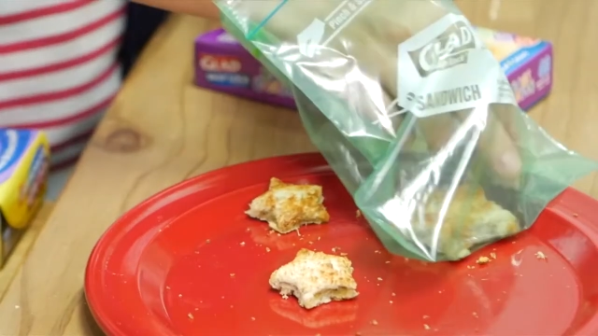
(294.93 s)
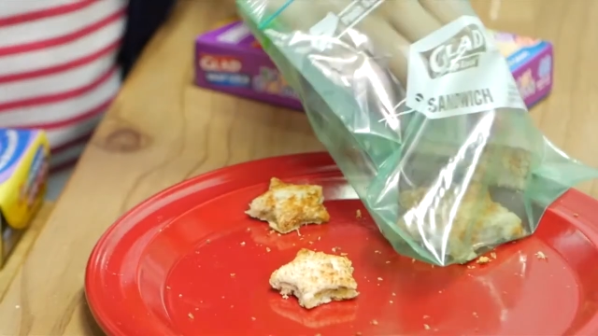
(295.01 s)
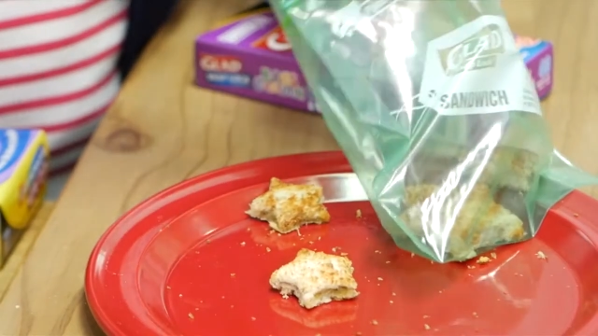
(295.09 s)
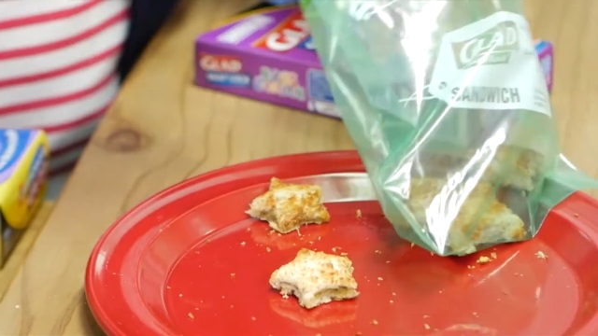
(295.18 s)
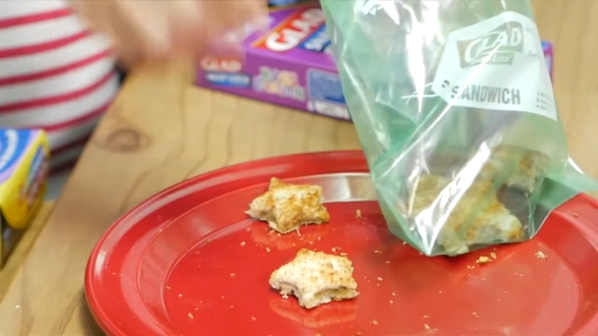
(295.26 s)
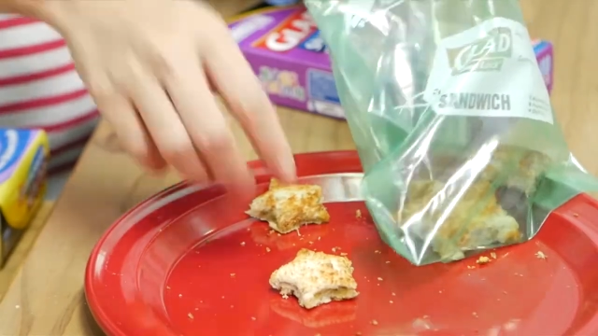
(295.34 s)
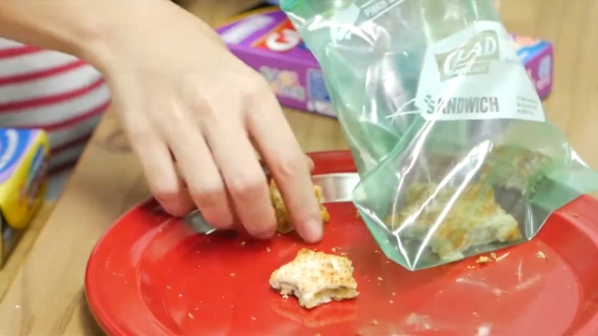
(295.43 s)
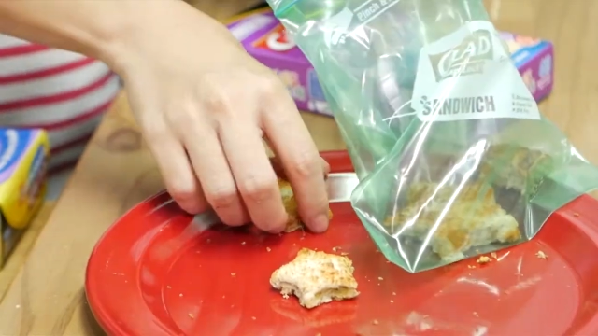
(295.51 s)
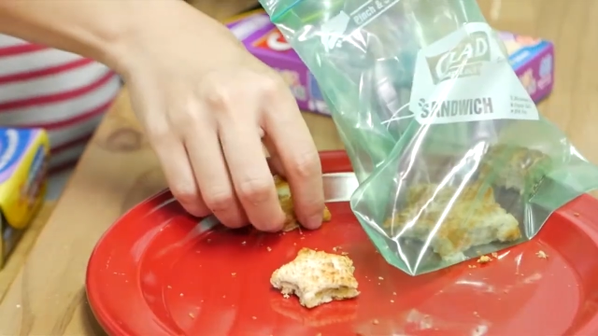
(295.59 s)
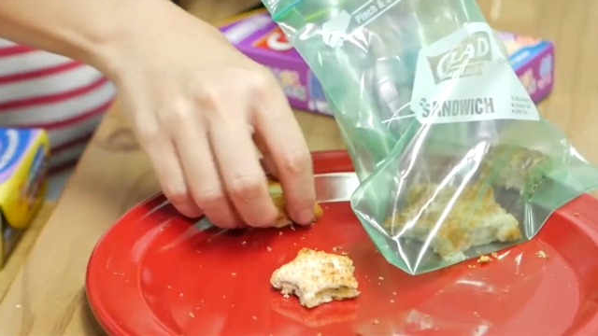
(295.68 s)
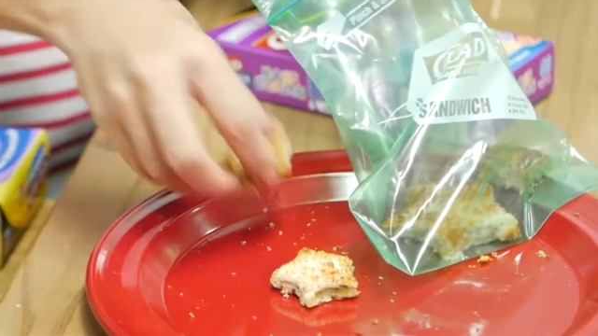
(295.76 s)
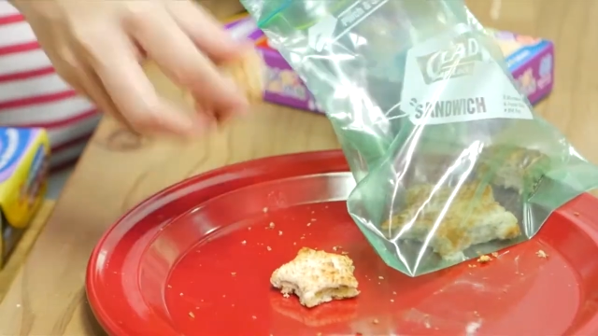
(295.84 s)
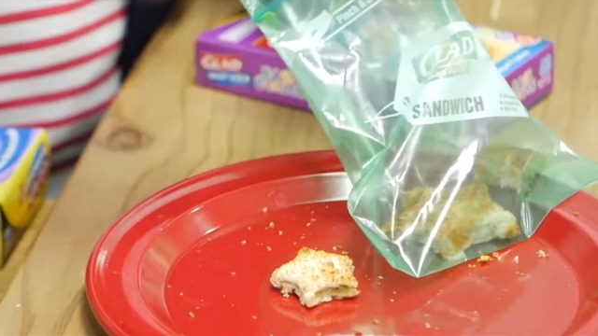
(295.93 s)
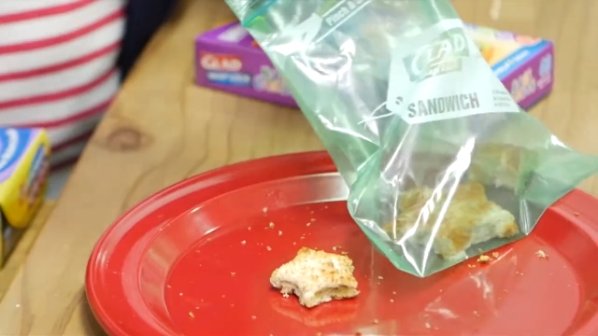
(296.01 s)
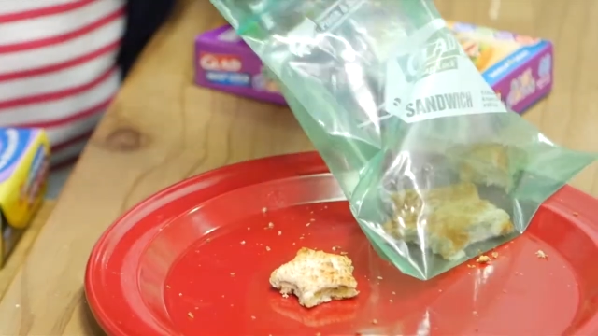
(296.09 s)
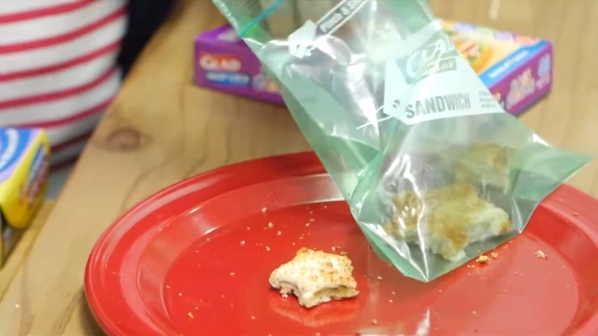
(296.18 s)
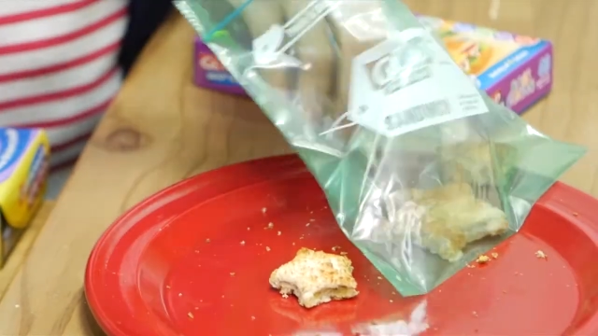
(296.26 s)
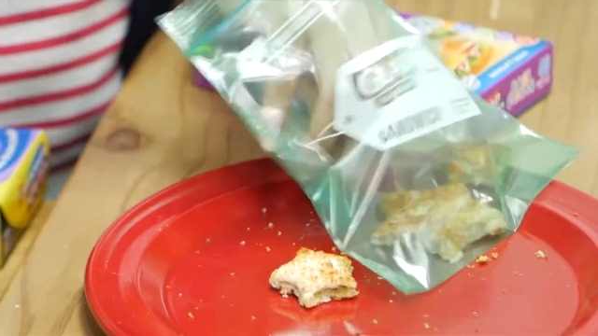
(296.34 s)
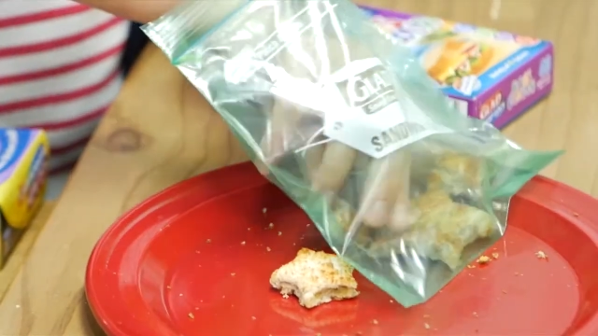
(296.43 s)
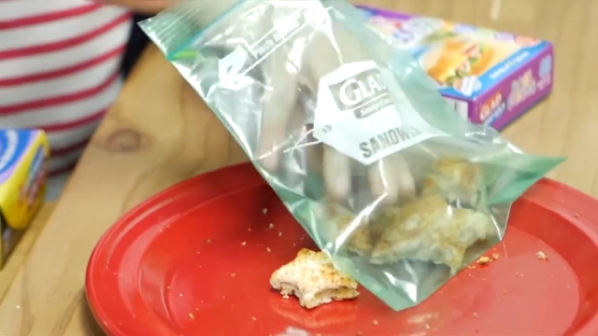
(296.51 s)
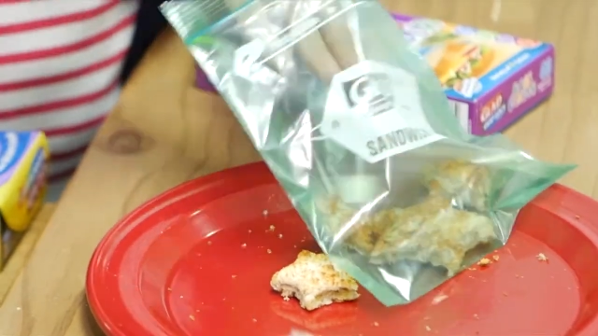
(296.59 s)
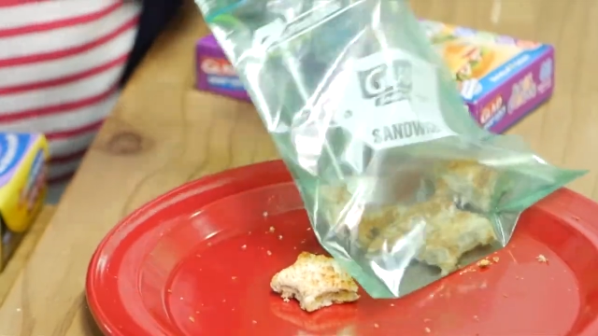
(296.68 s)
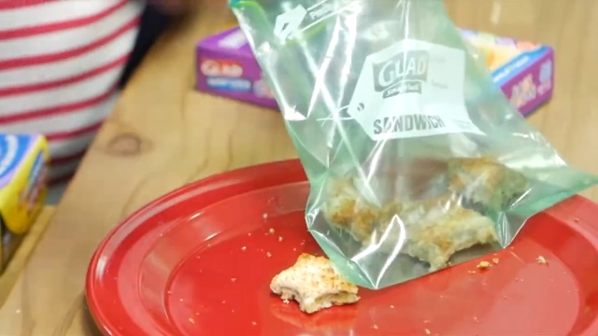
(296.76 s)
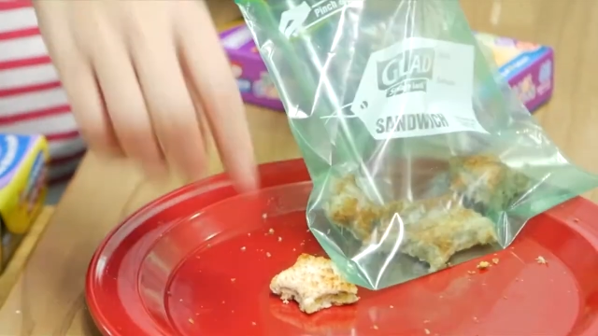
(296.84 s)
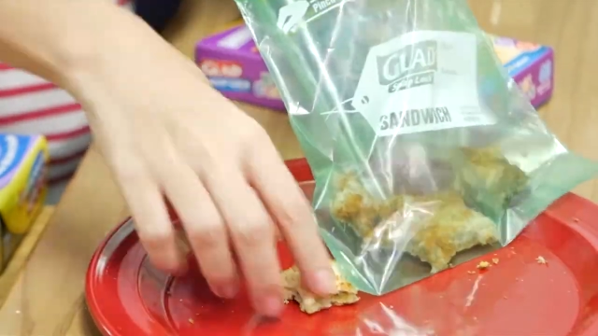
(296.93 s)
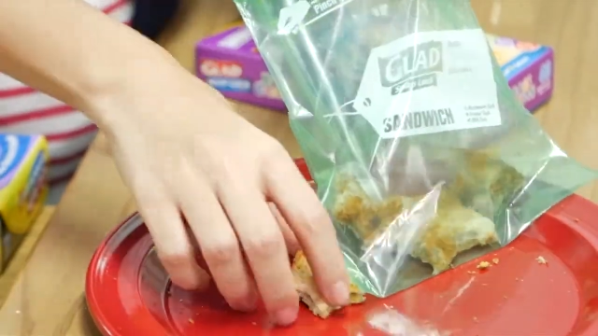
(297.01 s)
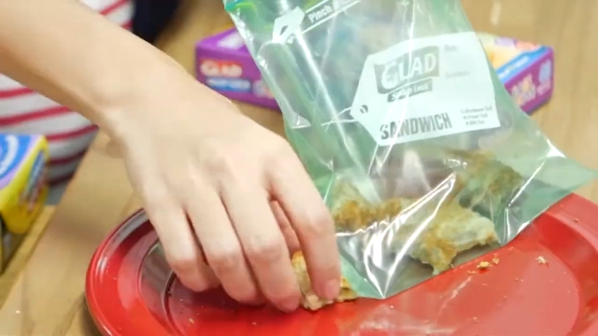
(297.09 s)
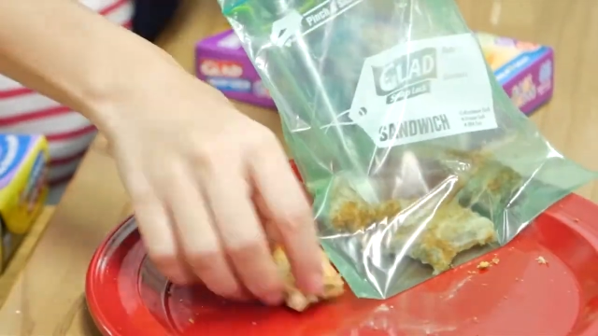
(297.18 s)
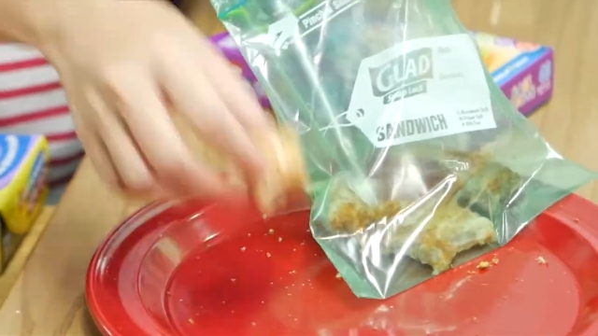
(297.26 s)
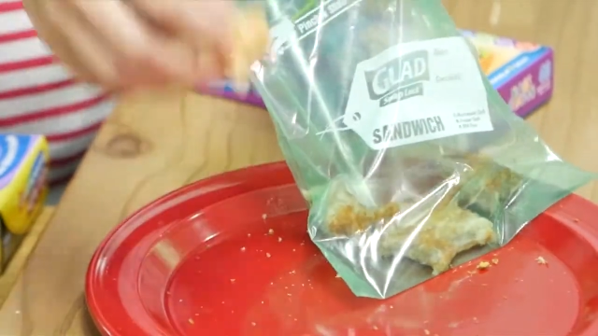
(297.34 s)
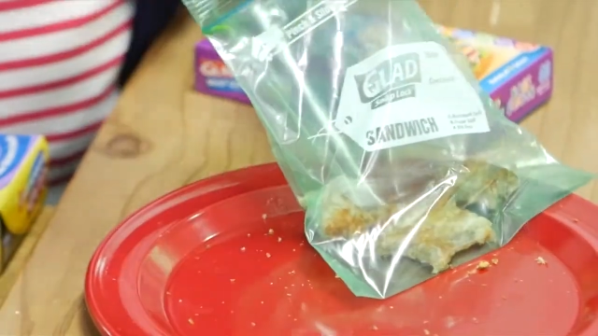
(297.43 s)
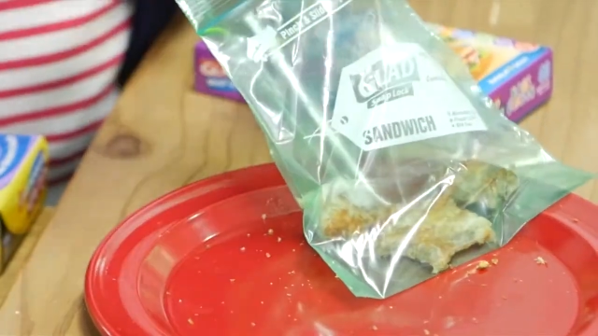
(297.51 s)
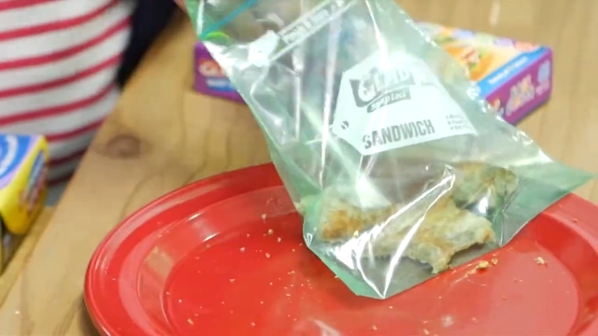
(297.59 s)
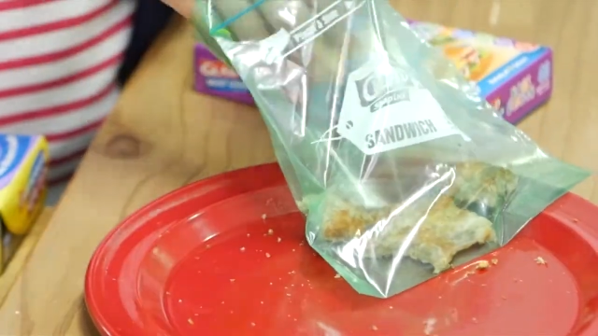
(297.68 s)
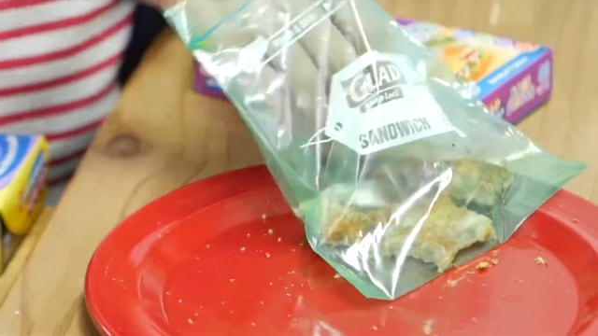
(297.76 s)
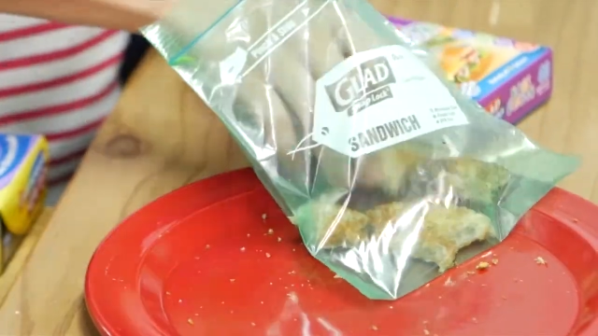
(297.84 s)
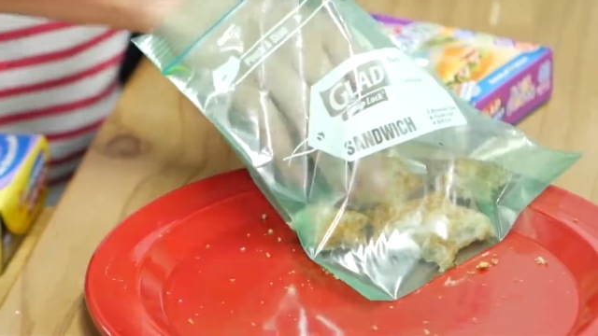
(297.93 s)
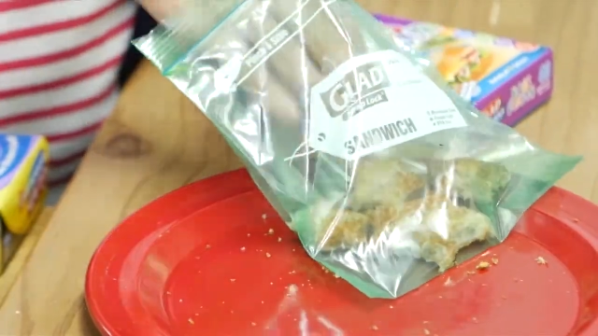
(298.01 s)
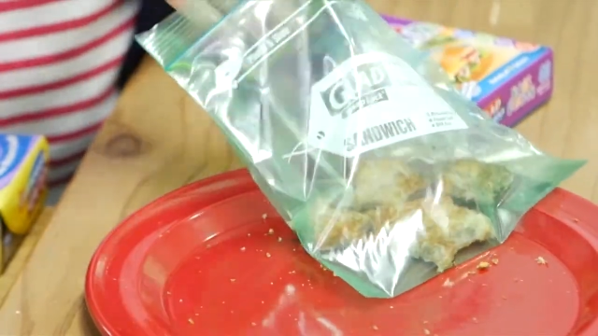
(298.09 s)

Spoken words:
No face is visible, so there are no lips to read.